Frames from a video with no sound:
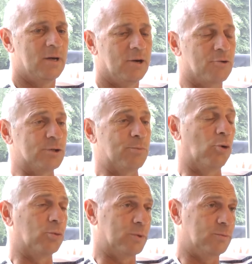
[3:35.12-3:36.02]
Chris
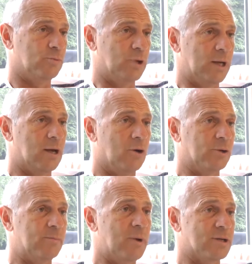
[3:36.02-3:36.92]
Boardman winning gold
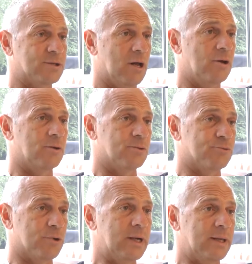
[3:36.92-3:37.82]
in Barcelona was
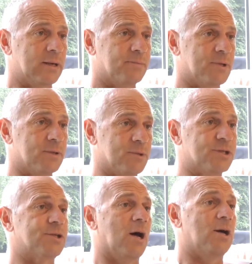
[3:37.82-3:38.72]
really the
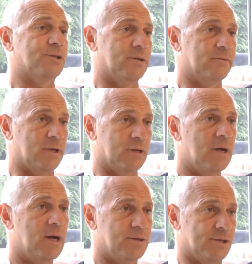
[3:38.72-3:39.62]
start of the
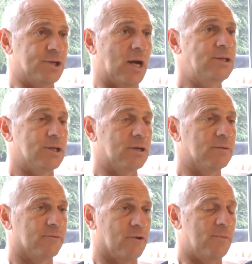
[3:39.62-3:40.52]

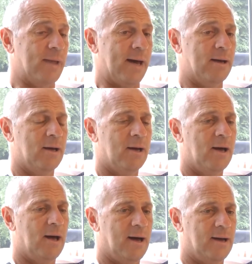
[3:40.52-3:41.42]
changing from that.
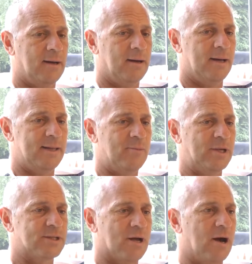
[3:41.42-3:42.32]
And then
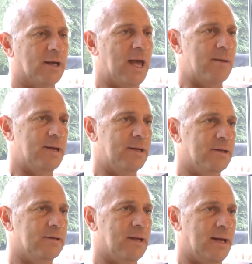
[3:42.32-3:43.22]
when Sky came in
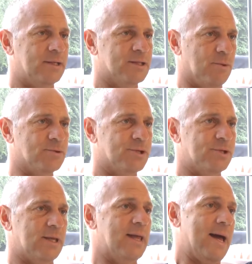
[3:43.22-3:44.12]
and sponsored
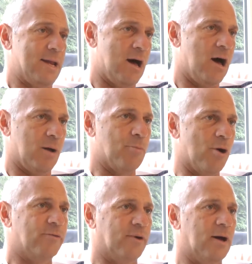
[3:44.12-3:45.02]
it, they had a higher
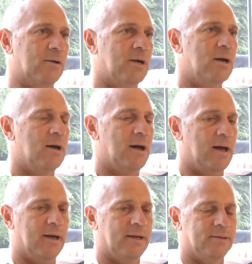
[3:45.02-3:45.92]
profile.
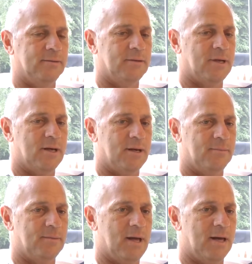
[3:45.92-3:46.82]
And
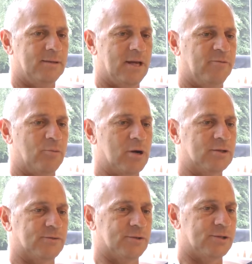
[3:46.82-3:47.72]
Dave
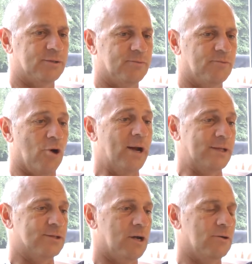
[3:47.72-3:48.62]
Brailsford, rightly
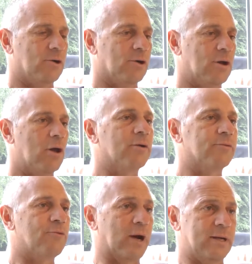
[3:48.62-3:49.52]
so, got a lot
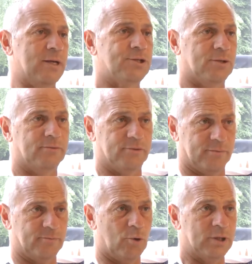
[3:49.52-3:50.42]
of recognition for
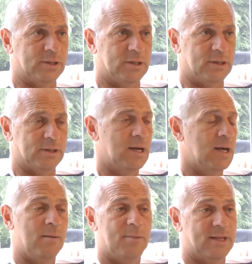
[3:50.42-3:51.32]
what he did.
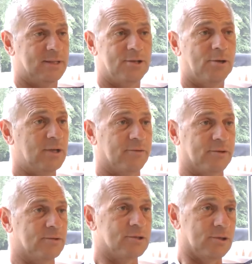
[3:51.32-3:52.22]
But that's no
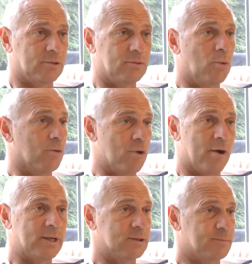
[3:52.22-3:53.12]
different to what
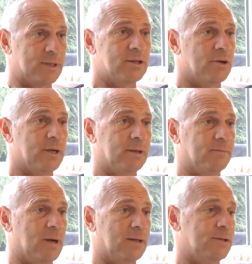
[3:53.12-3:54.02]
rowing's been
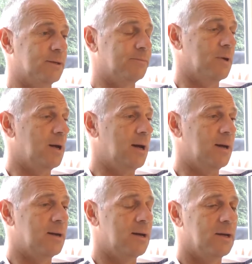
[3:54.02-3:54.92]
doing under
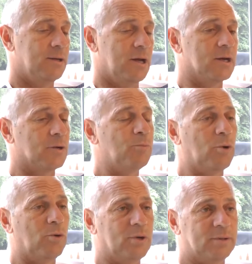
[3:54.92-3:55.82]
Jurgen
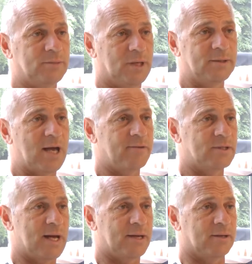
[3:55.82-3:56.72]
Pohl and David
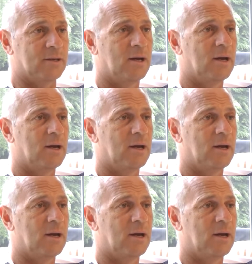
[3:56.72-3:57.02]
Tanner.